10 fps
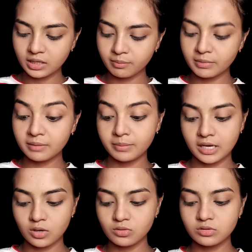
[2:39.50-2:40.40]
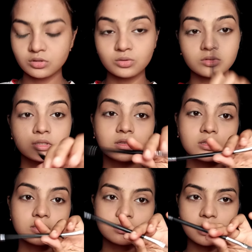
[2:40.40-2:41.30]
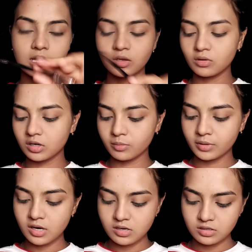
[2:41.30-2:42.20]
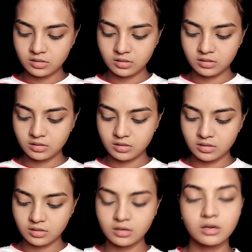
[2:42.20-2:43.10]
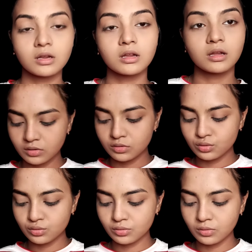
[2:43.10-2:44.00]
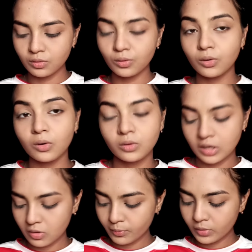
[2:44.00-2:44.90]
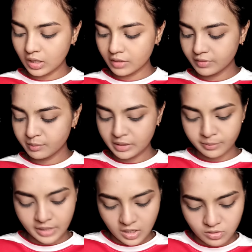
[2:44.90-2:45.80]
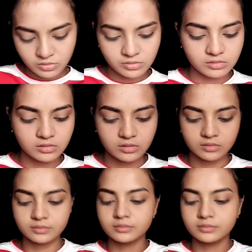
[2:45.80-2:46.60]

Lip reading: shape my brows using this angular brush. So now I'm carving my brows.